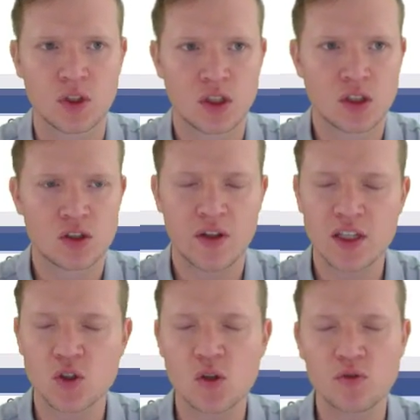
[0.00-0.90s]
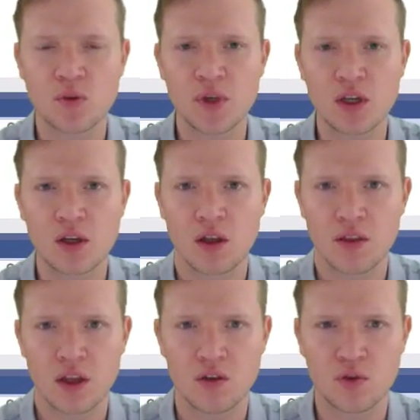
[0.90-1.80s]
So that's all from me.
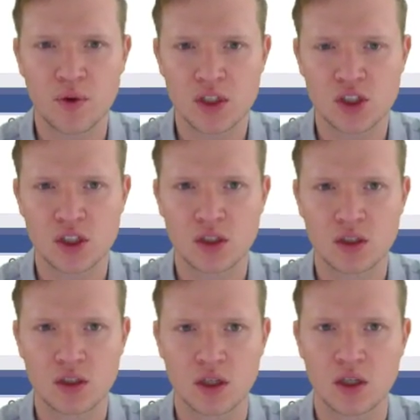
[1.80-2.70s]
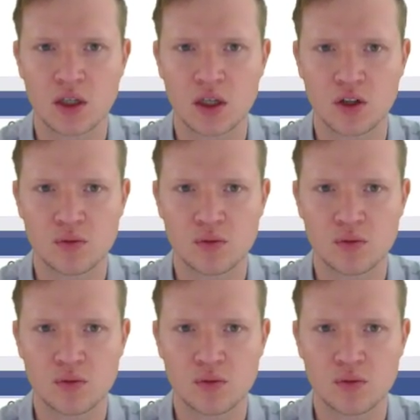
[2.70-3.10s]
Thank you for watching, and I hope